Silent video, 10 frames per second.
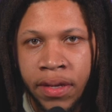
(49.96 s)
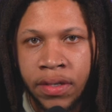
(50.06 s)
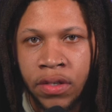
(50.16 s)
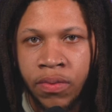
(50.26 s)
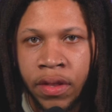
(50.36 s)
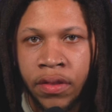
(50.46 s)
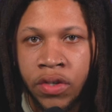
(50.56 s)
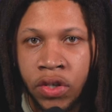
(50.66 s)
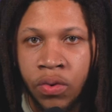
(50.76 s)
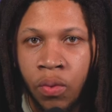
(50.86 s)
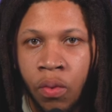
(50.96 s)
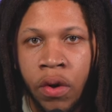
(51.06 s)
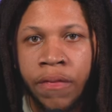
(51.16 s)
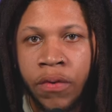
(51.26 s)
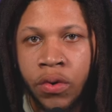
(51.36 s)
business with just
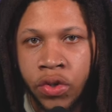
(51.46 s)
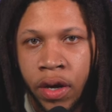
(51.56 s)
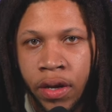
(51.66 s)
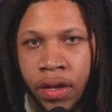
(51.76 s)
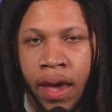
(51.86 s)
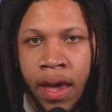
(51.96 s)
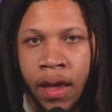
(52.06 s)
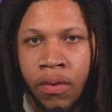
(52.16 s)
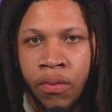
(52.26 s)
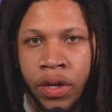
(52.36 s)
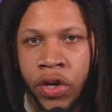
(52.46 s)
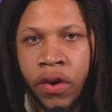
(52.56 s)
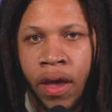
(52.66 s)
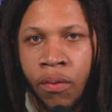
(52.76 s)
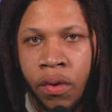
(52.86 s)
1 food truck, and we
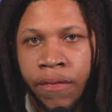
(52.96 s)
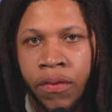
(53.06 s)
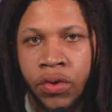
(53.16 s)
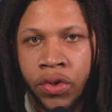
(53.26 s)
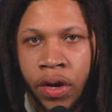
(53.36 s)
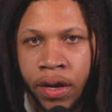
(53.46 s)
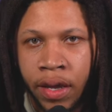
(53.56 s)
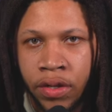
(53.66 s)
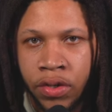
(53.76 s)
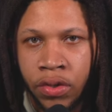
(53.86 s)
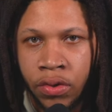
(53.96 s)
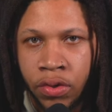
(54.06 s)
turned that 1 food truck into